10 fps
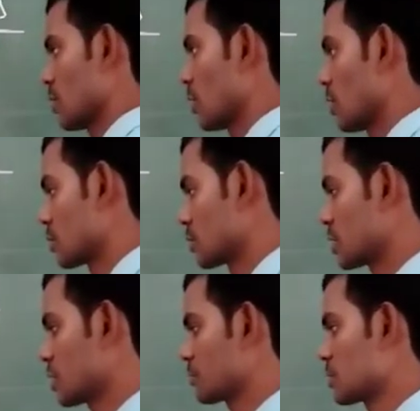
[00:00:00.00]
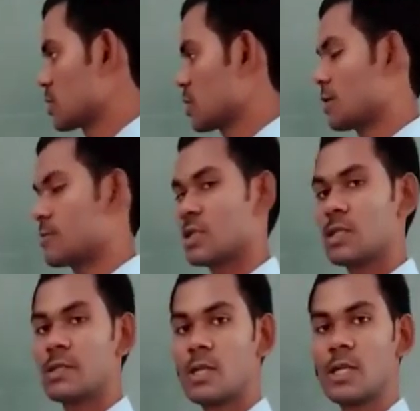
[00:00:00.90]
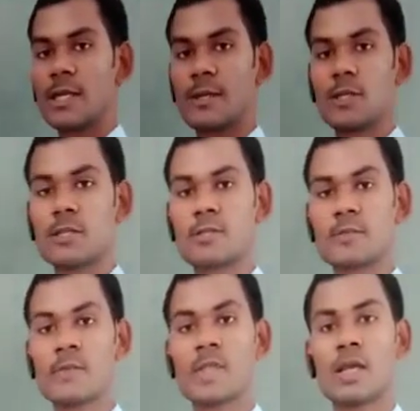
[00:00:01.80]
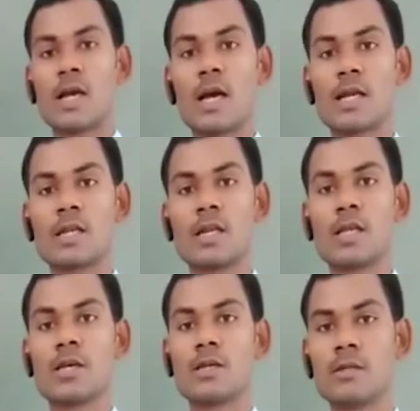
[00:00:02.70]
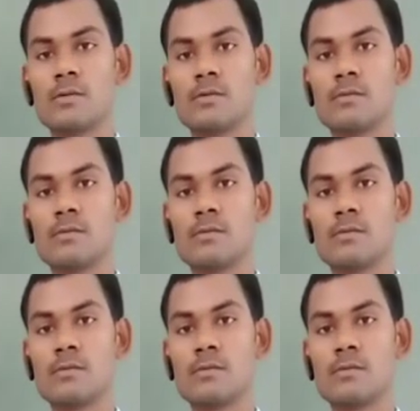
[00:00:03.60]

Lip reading: or the definition of these three angles are clear,